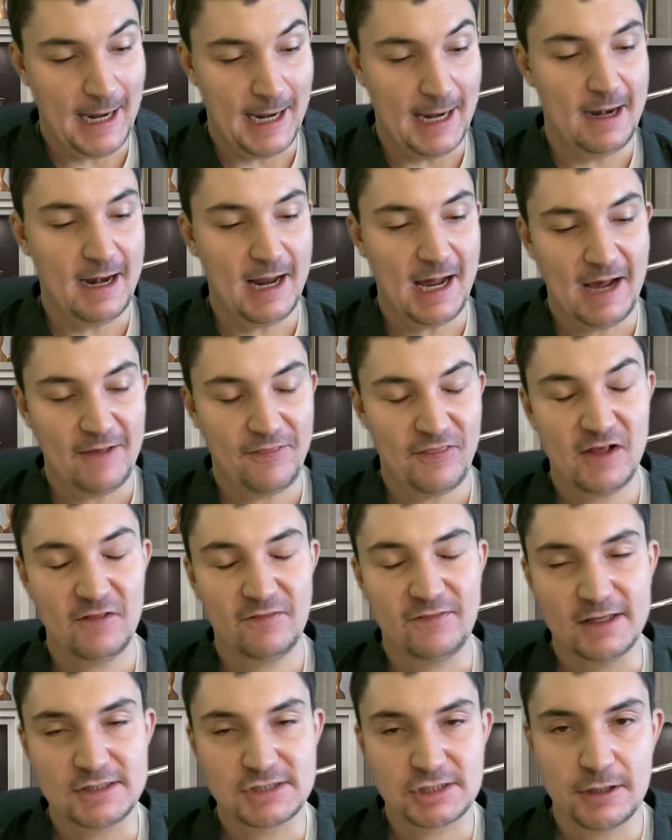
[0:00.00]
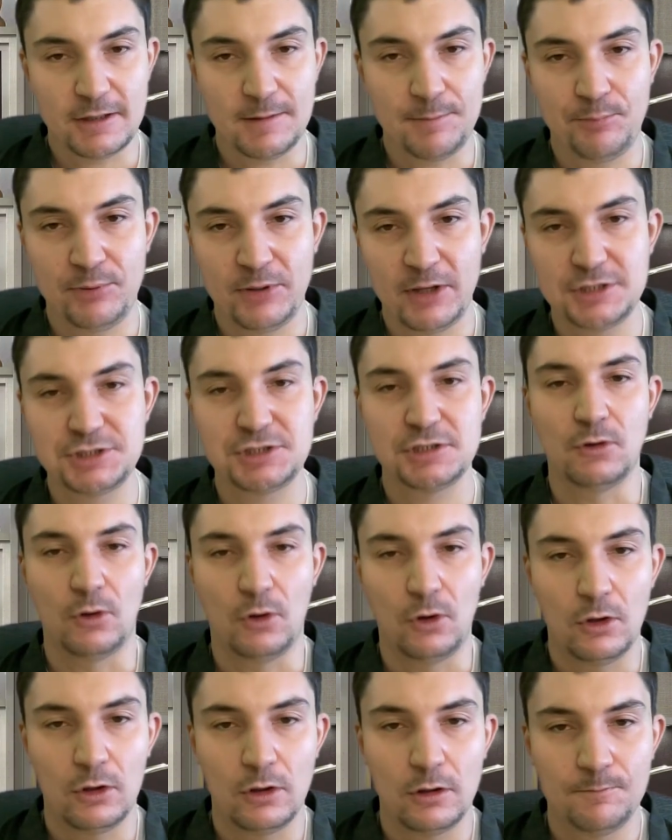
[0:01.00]
And I think that's going to
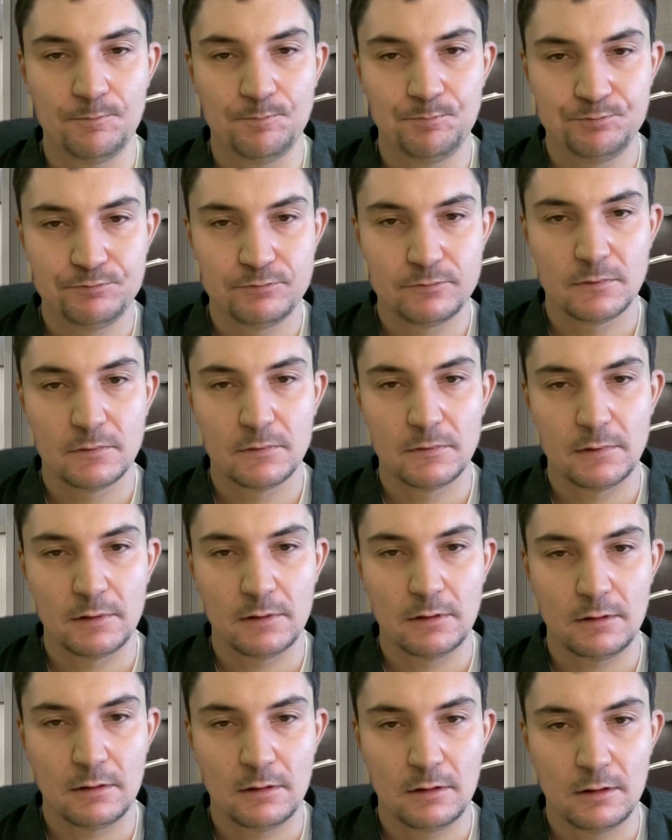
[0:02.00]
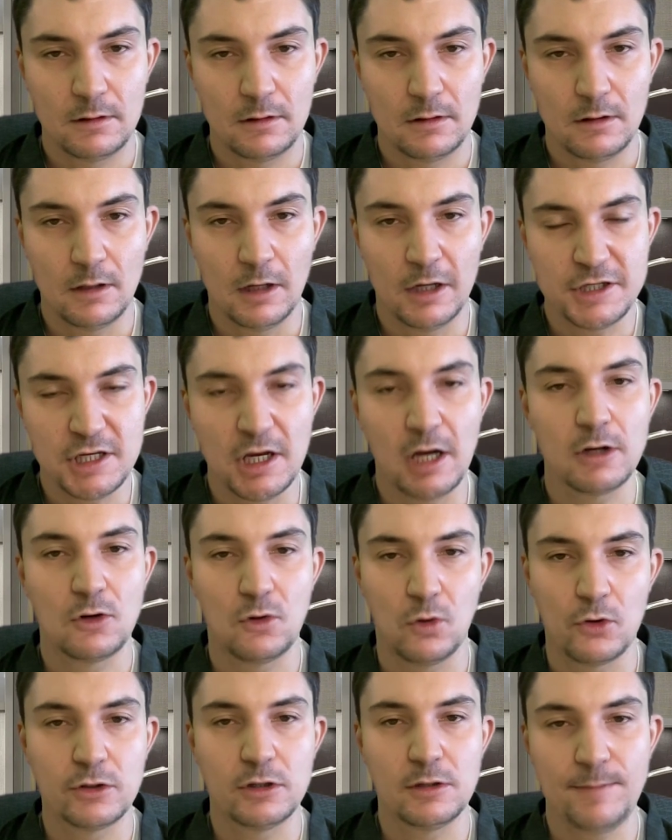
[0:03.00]
pigeonhole a
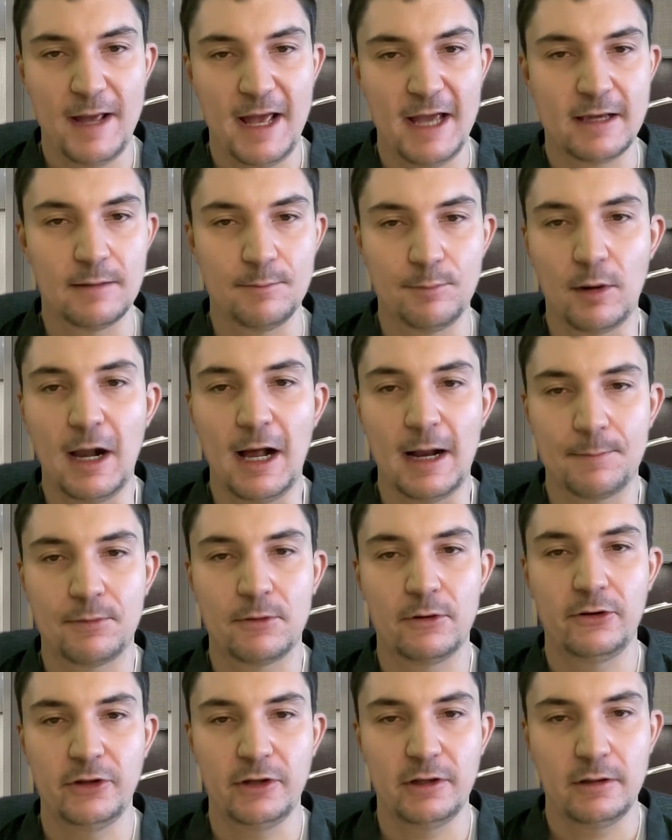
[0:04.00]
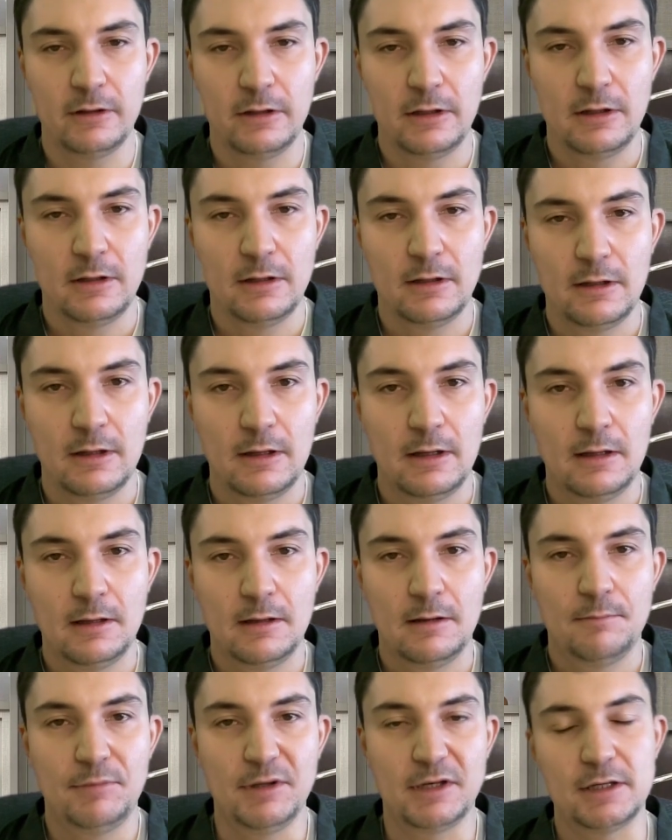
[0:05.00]
young quarterback in Brock Purdy.
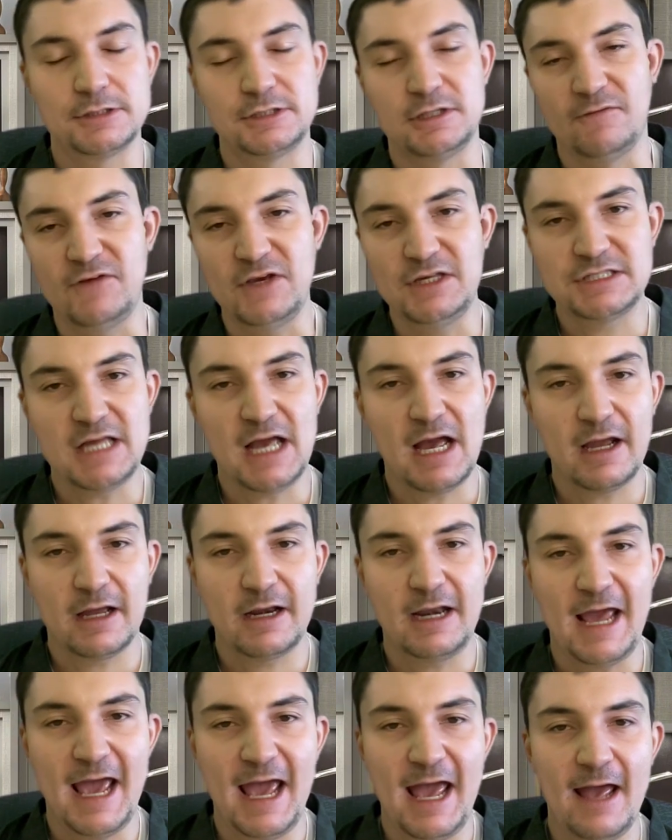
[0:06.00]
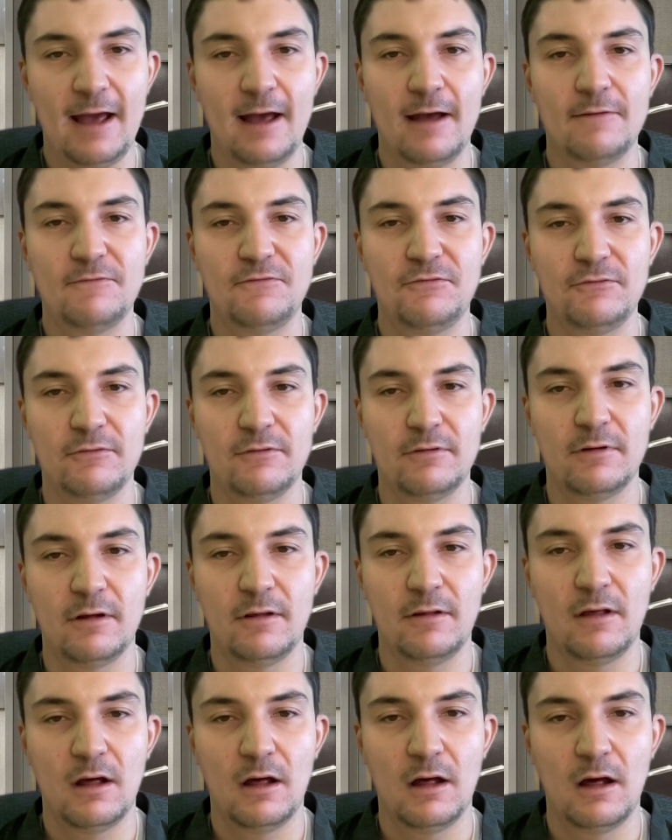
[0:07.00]
Because if he's not going to have
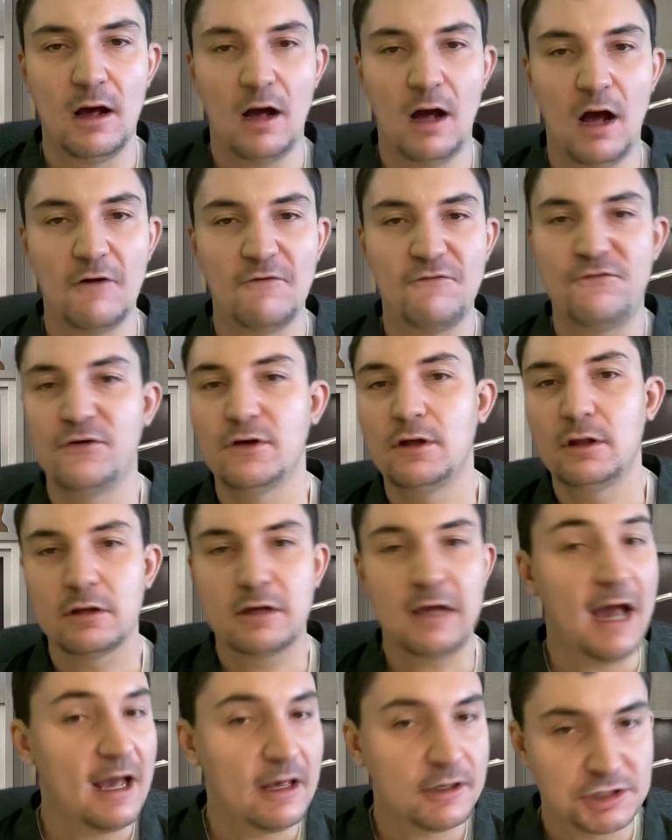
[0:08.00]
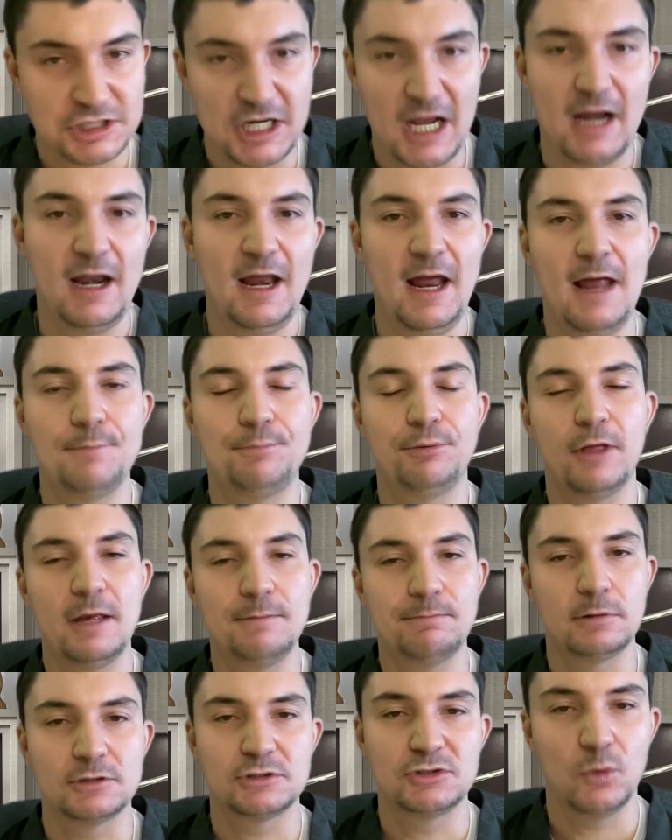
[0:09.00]
a full Kyle Shanahan
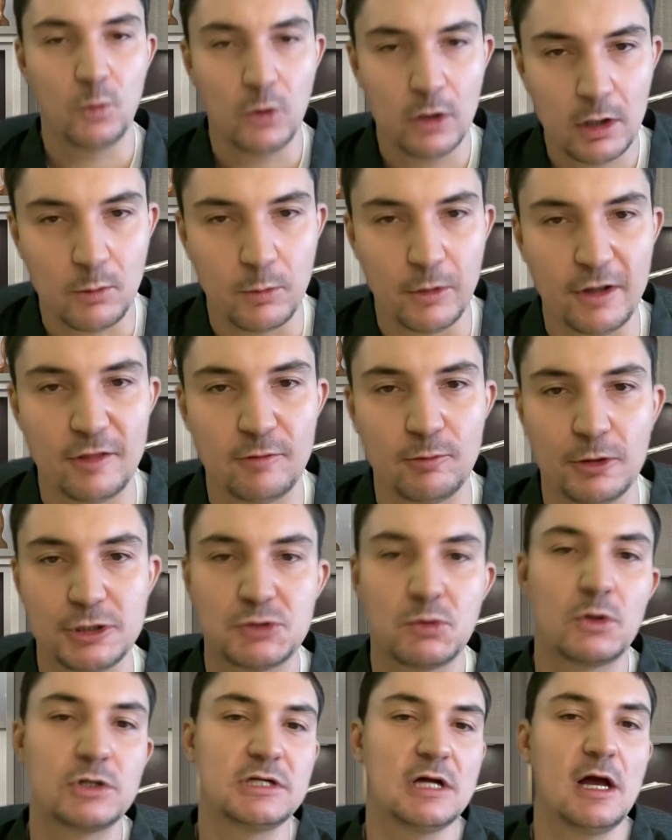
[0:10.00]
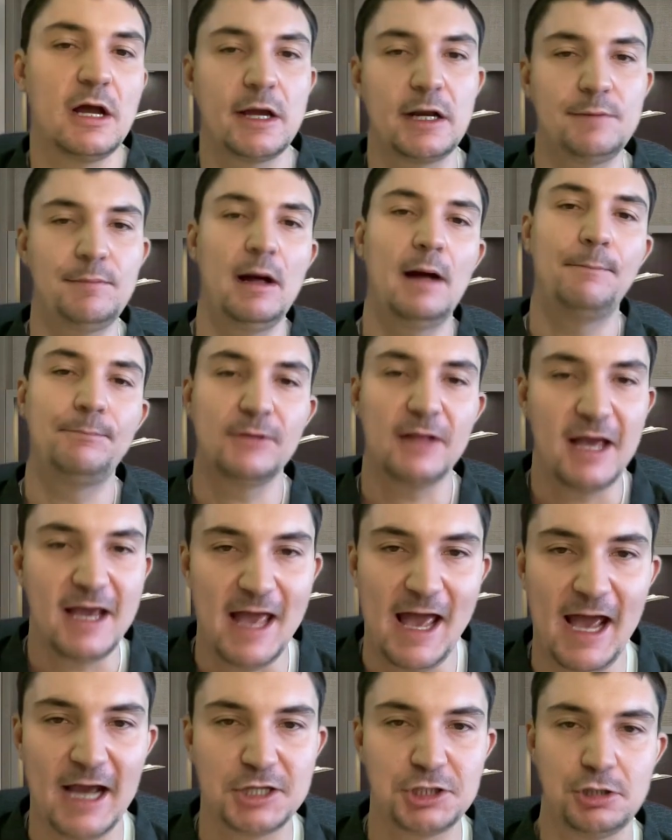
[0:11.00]
playbook to work with, which we're talking about
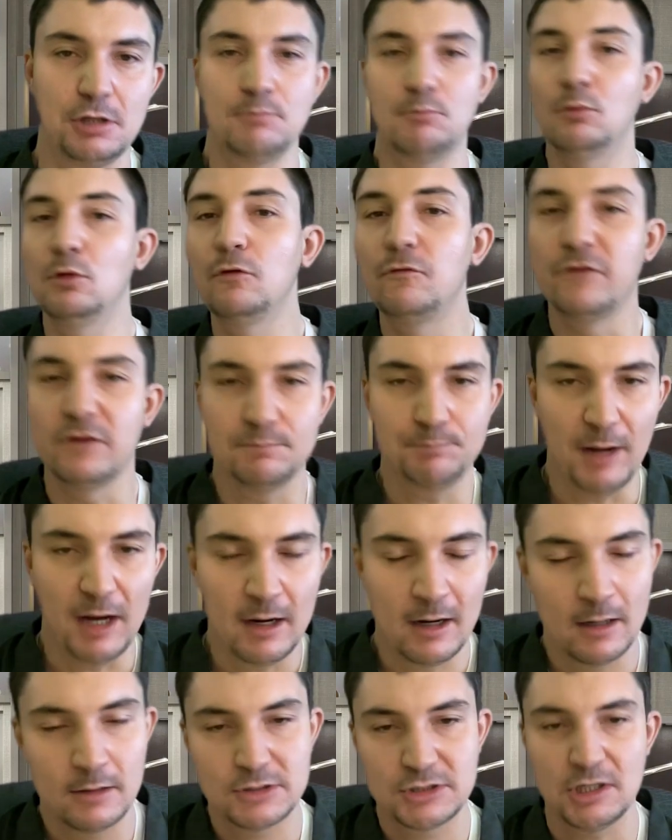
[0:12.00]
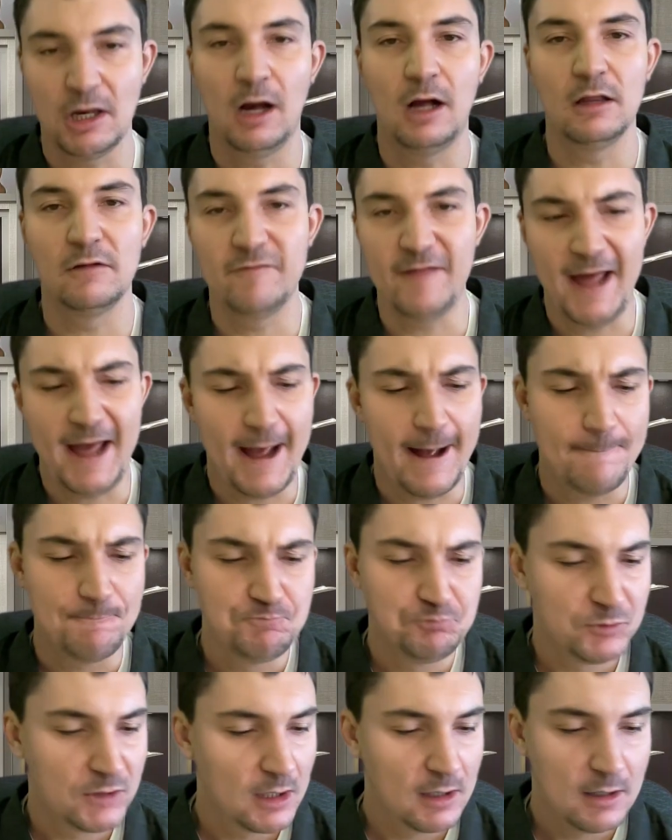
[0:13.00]
play action, moving parts, all of that,